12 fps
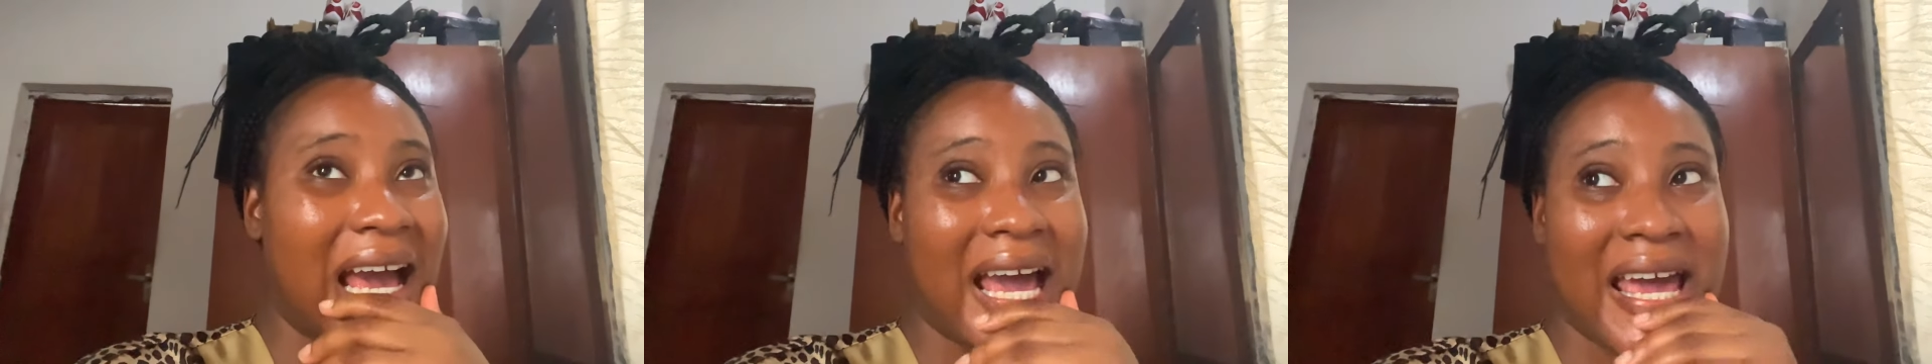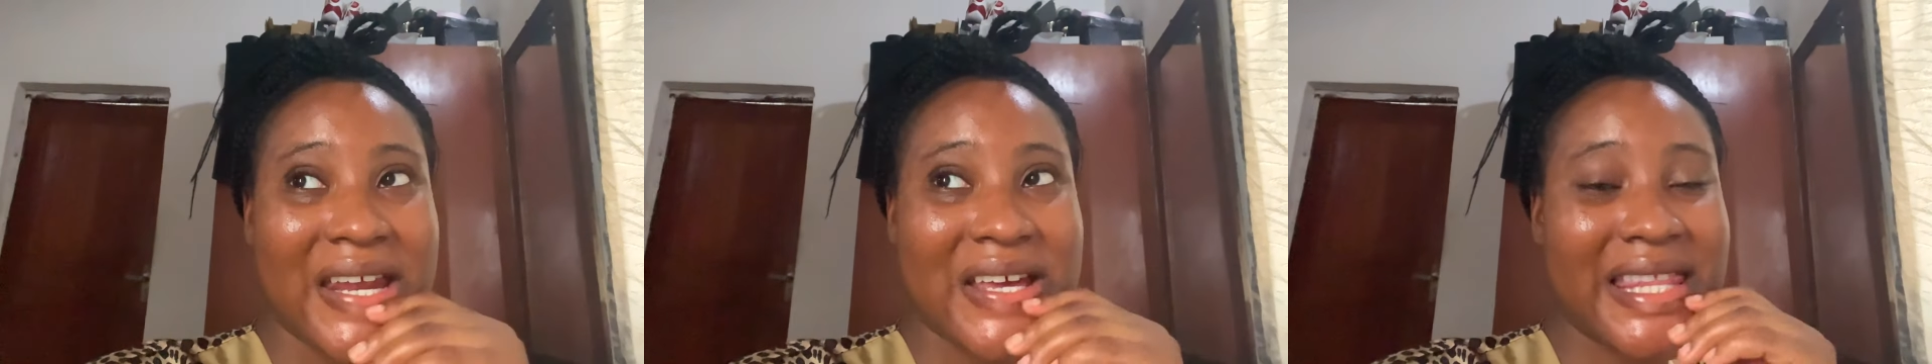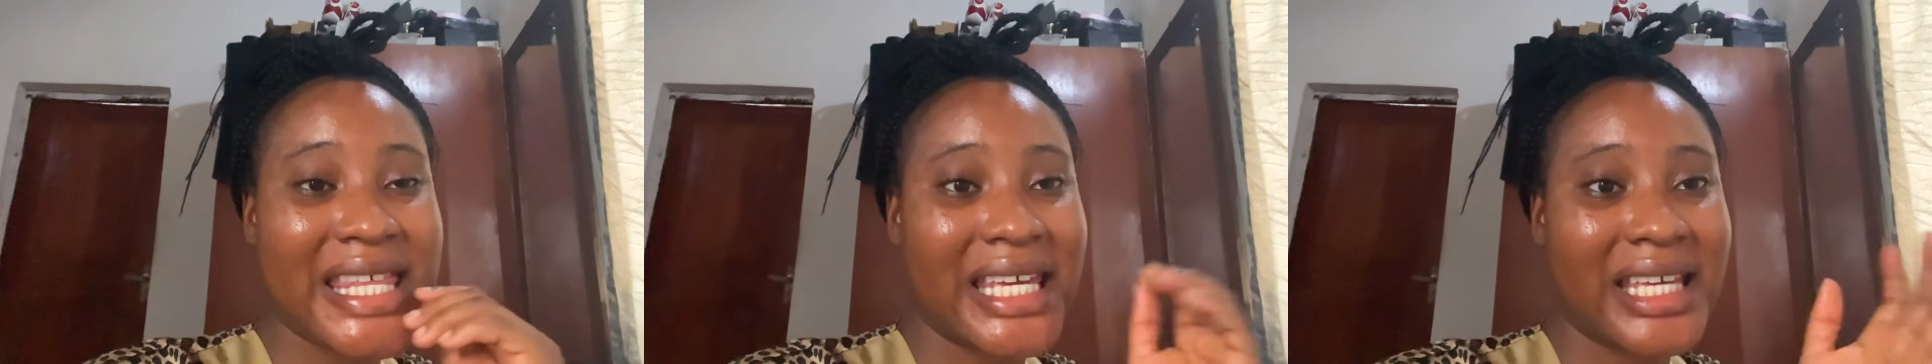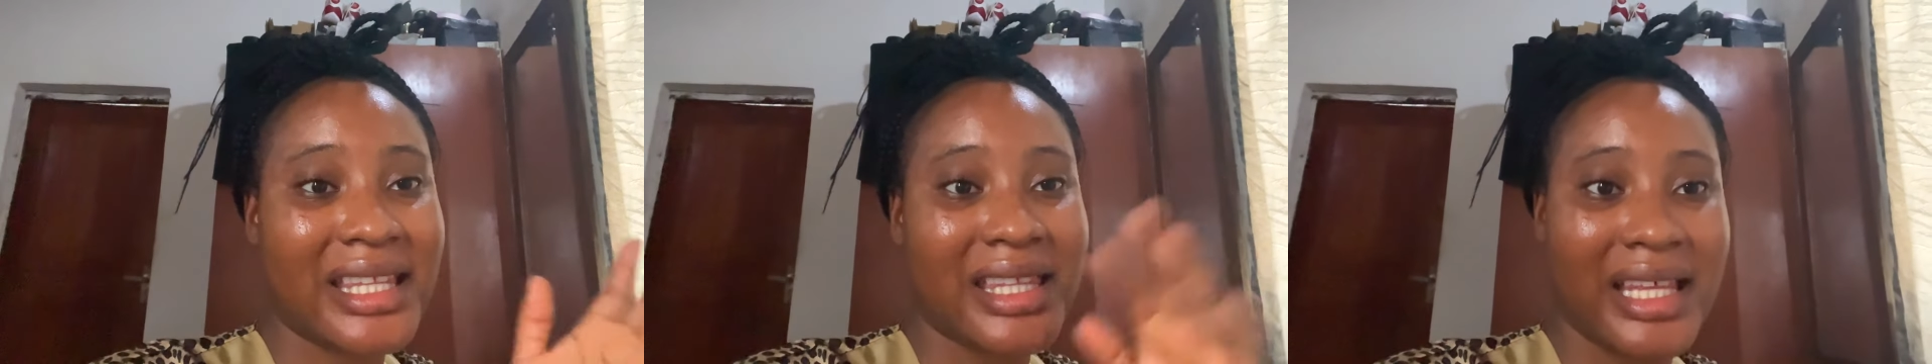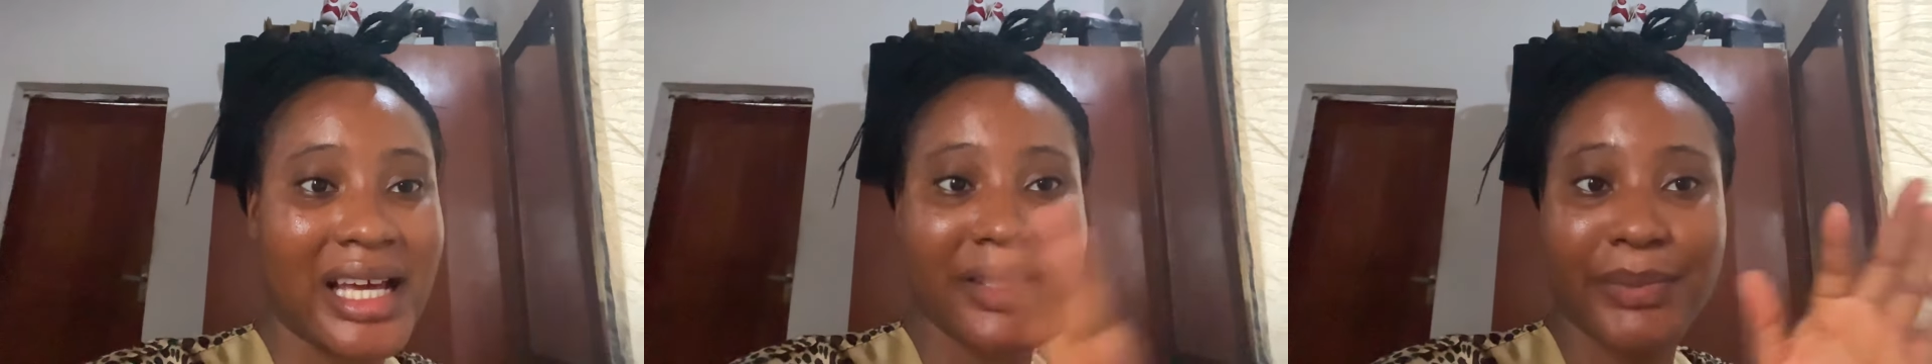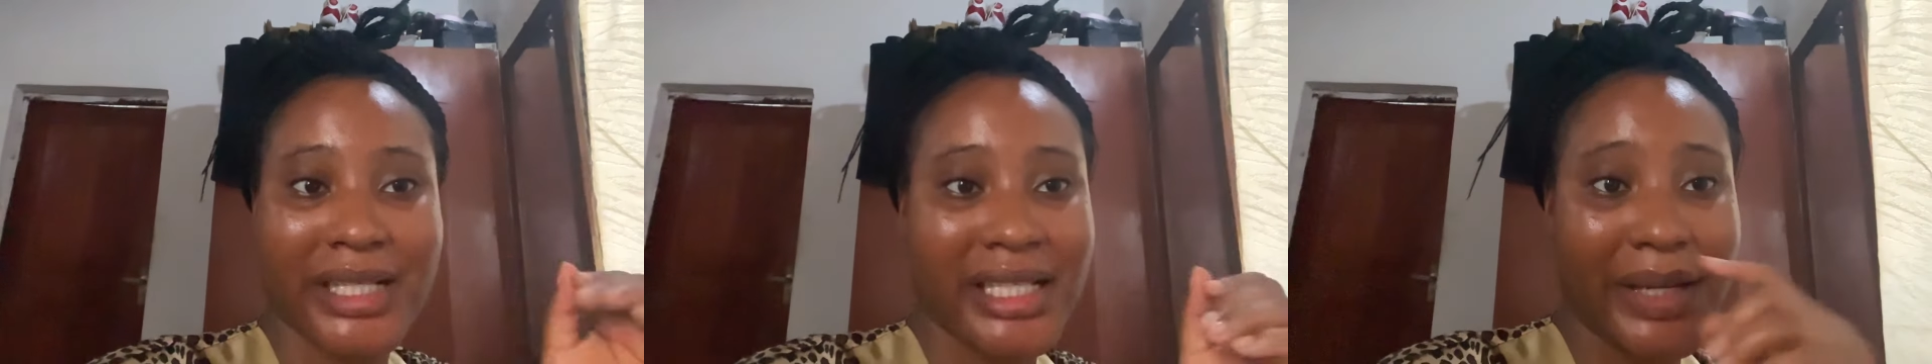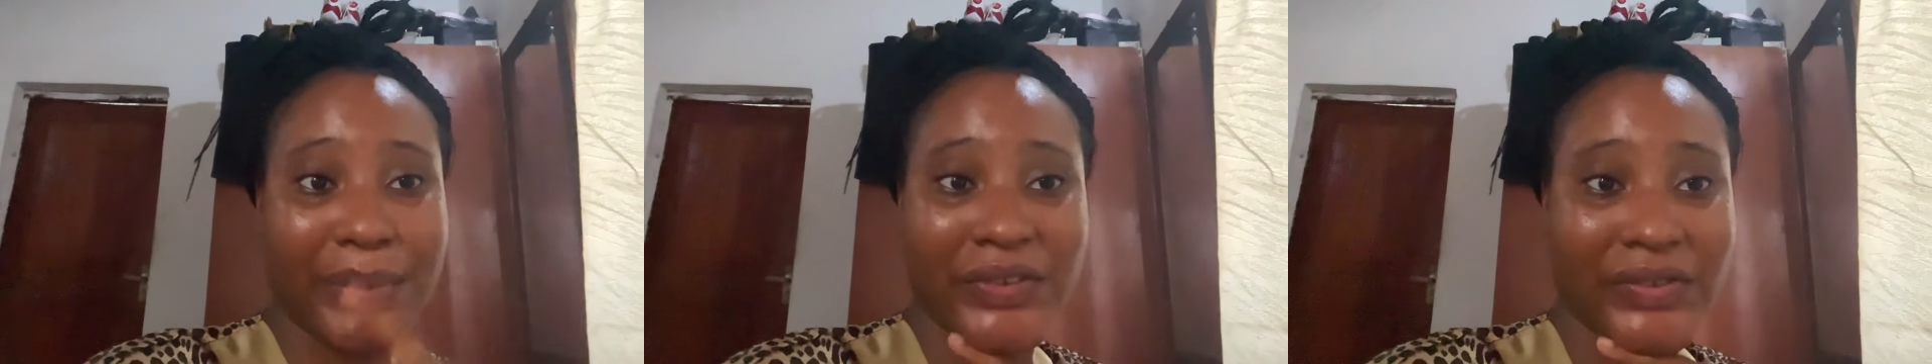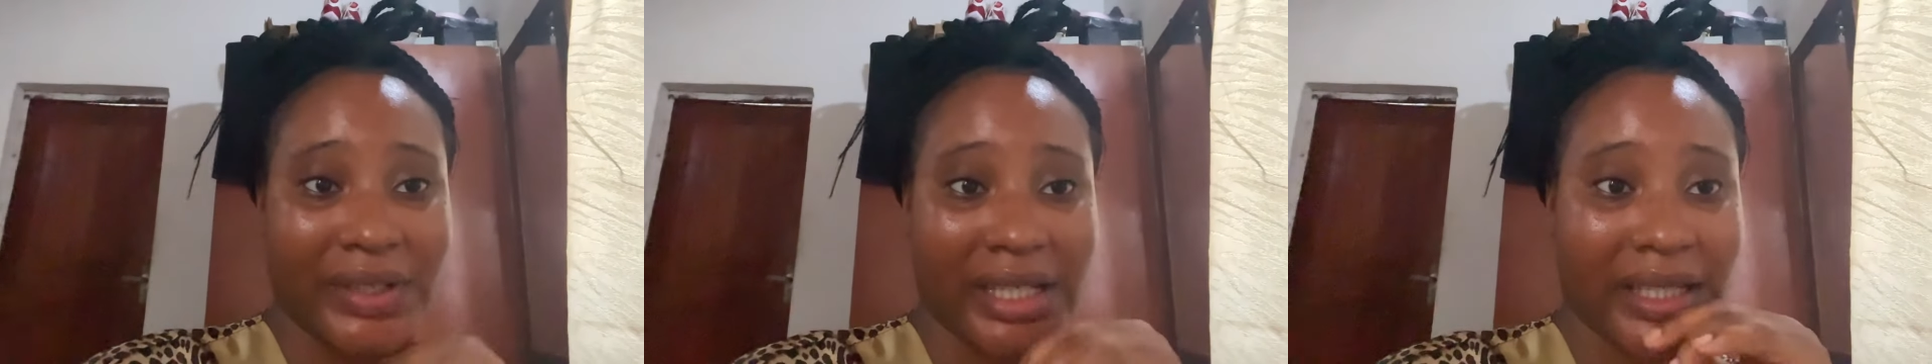I don't think that's my type
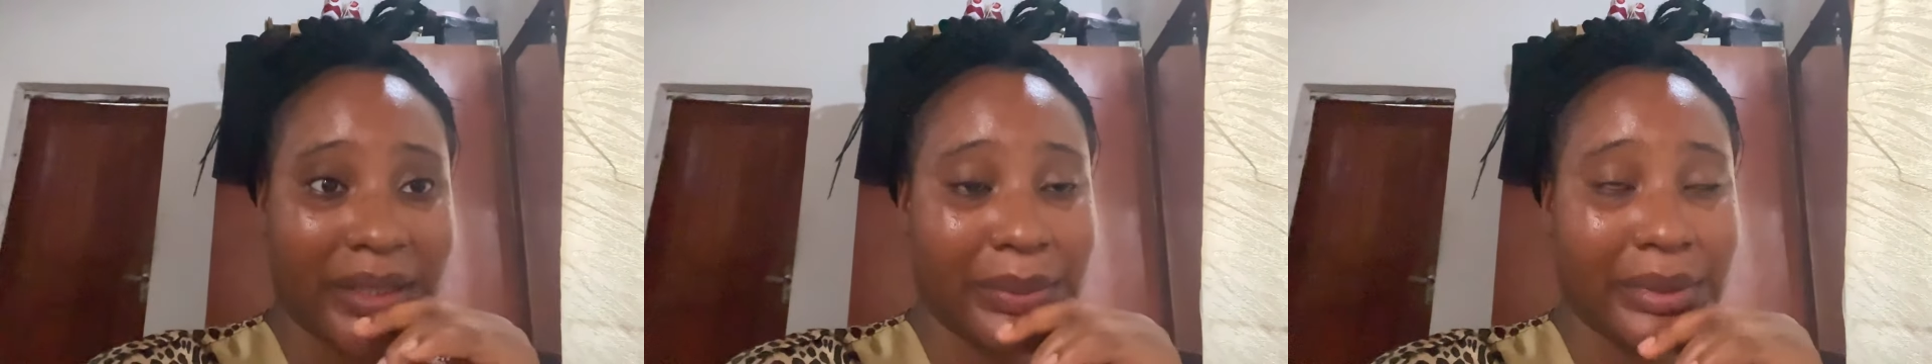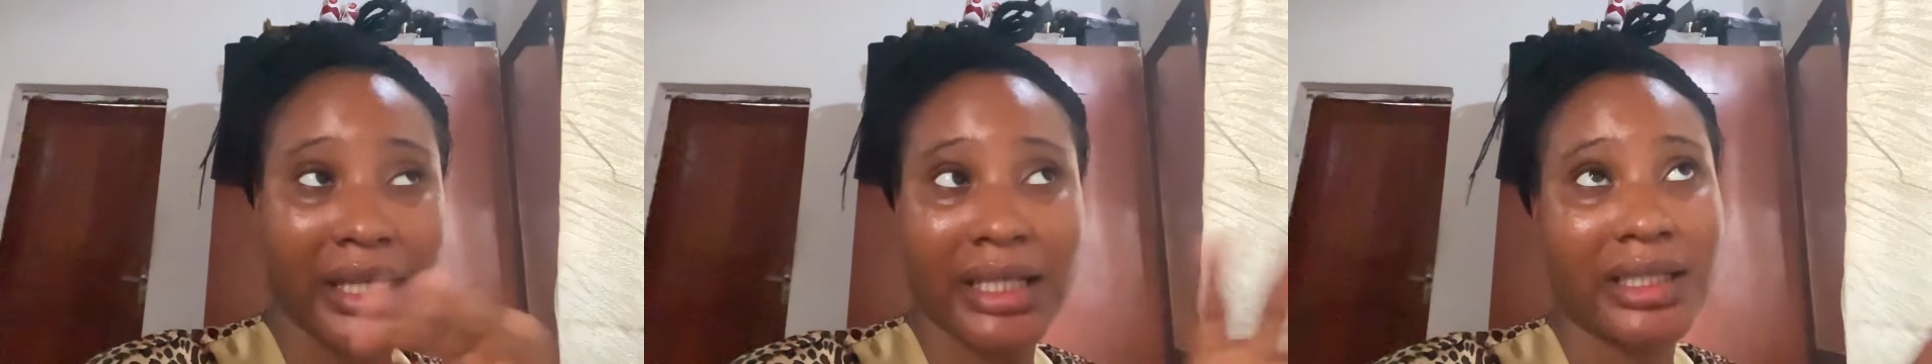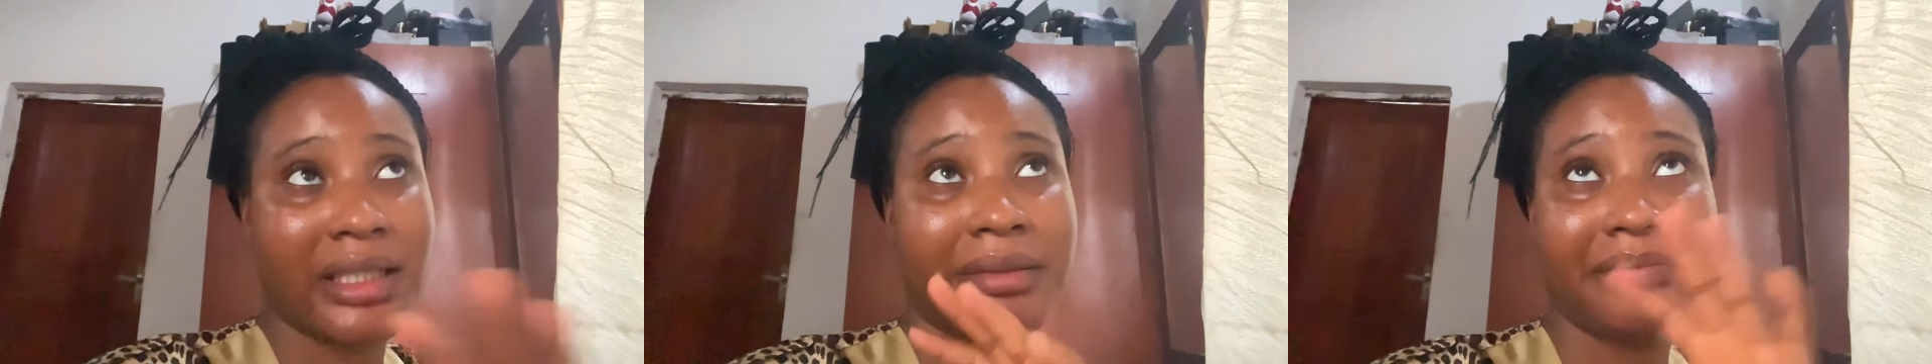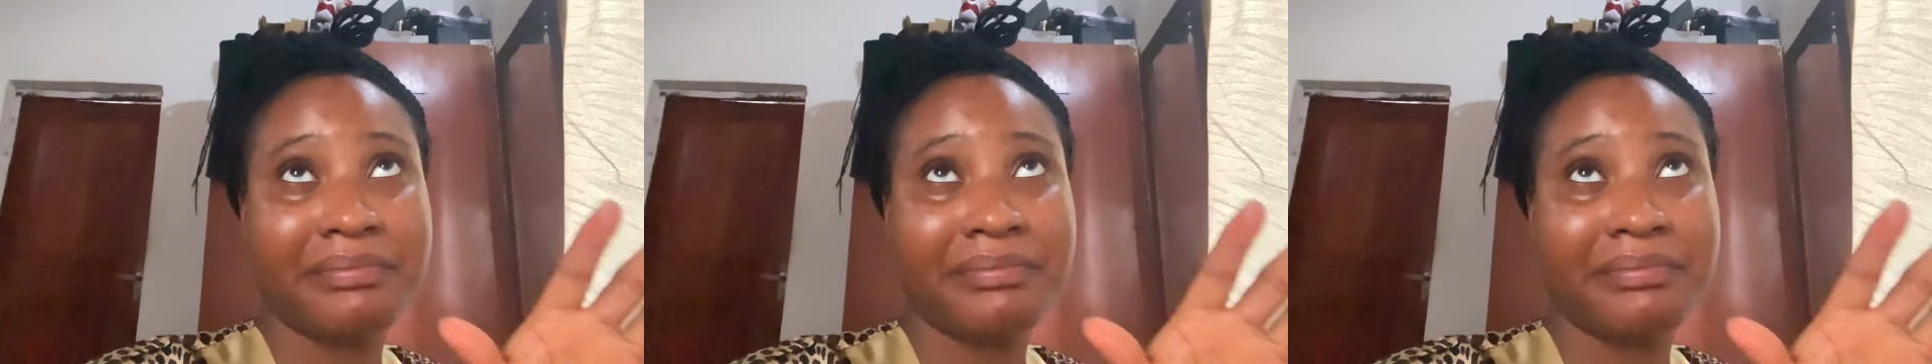of vibe. Like,